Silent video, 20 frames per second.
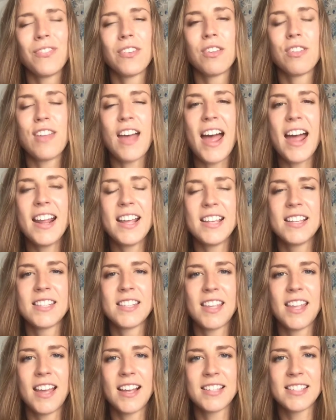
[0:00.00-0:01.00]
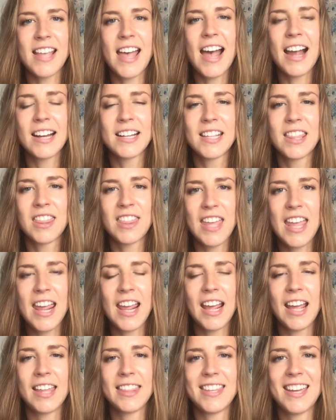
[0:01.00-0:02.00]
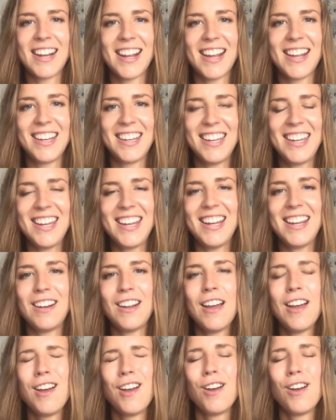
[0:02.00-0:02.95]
that is the exact thing that I need